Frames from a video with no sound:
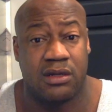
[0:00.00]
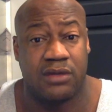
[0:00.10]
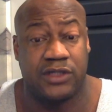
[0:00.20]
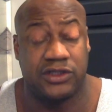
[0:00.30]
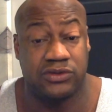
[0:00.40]

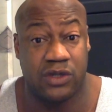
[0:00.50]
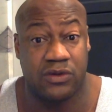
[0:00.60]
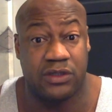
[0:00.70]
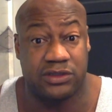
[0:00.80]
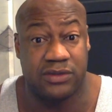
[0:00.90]
that you know
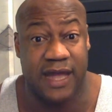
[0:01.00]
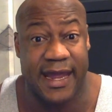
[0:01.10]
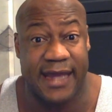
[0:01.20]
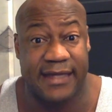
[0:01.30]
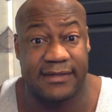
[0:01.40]
that you had.
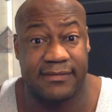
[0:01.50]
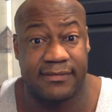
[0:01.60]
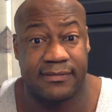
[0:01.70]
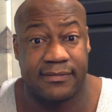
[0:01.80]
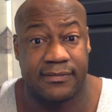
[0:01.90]

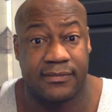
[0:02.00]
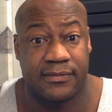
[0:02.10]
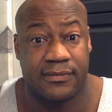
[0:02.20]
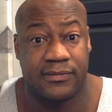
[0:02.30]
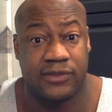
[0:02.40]

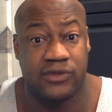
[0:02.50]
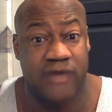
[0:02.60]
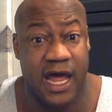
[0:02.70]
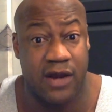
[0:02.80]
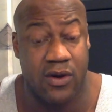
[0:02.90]
Do you
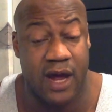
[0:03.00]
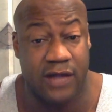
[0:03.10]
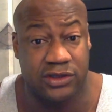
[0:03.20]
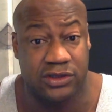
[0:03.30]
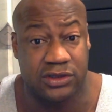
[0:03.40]
not know how
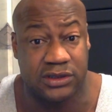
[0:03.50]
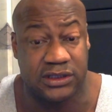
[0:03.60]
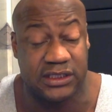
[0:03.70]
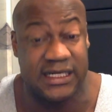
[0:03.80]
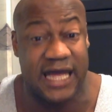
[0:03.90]
children,
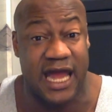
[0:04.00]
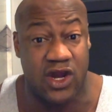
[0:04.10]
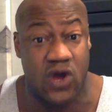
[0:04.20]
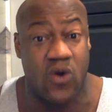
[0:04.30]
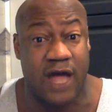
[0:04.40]
did he not
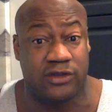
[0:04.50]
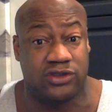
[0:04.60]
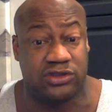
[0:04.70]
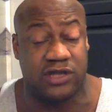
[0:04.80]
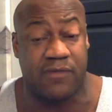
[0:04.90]
know how
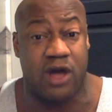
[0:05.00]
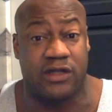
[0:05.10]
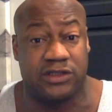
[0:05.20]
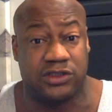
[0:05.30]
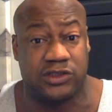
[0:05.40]
children are brought
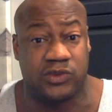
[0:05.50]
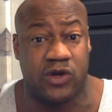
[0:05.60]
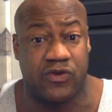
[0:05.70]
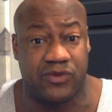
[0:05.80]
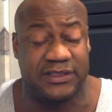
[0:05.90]
into this
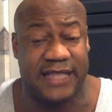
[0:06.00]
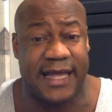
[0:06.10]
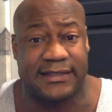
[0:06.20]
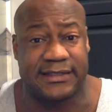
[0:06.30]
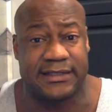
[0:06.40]
world through
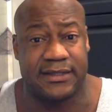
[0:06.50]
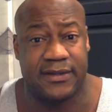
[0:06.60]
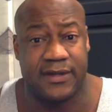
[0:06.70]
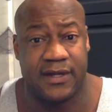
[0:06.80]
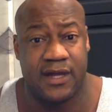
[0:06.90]
sex?
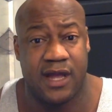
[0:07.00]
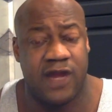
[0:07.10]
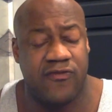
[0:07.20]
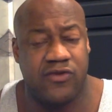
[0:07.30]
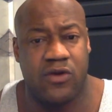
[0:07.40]

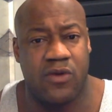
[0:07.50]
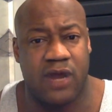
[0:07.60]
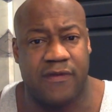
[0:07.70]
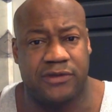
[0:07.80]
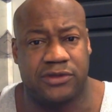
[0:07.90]
And if you don't want
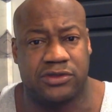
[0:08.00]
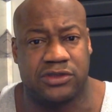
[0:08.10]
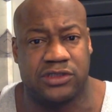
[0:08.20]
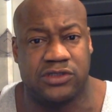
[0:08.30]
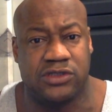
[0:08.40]
to have children,
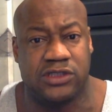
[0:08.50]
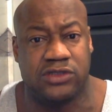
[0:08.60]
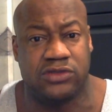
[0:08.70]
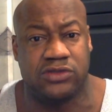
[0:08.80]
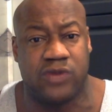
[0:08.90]
then you need to
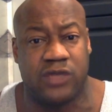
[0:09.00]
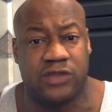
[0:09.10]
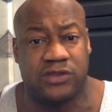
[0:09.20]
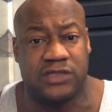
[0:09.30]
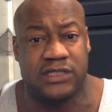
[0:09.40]
do one or
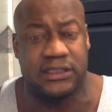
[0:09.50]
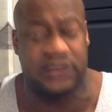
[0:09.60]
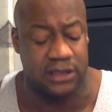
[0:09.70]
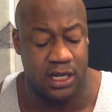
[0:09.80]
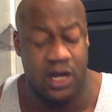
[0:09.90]
two
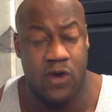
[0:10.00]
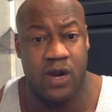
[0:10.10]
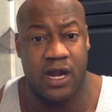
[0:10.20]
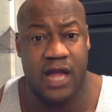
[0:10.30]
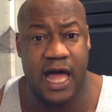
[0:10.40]
things.
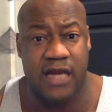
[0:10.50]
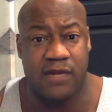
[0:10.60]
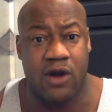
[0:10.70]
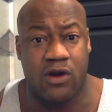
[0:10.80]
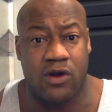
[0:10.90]
Wear a condom
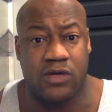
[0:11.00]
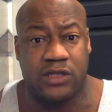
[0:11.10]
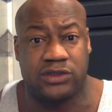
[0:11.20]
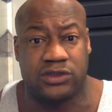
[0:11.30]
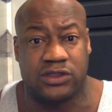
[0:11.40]
or go
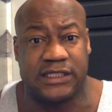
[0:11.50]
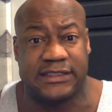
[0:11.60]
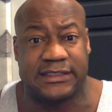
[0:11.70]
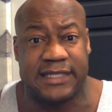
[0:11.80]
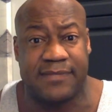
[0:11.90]
get your, get
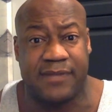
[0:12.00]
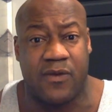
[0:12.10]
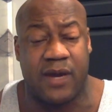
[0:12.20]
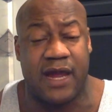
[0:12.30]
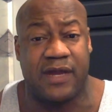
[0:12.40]
snipped or
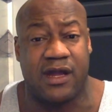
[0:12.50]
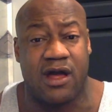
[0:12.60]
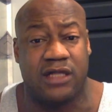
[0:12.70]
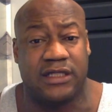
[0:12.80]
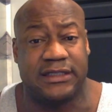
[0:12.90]
whatever they
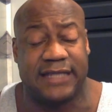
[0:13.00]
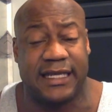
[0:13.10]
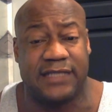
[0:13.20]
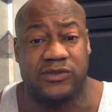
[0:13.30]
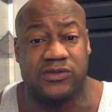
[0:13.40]
call it these
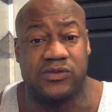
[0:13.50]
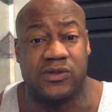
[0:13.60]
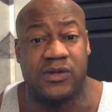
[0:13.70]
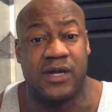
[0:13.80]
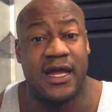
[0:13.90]
days where you
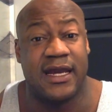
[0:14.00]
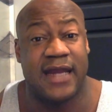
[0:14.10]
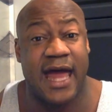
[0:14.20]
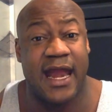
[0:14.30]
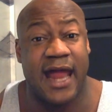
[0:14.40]
will
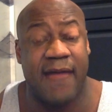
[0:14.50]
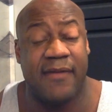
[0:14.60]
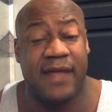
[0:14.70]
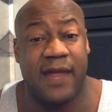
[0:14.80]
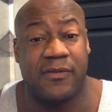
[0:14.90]
not
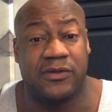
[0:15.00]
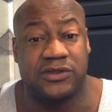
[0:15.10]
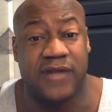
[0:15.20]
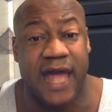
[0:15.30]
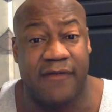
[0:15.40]
be able
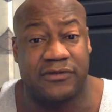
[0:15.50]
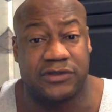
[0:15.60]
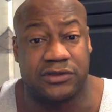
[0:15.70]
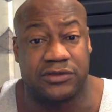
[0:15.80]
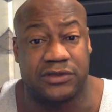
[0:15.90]
to have
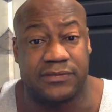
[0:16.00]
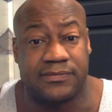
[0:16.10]
children.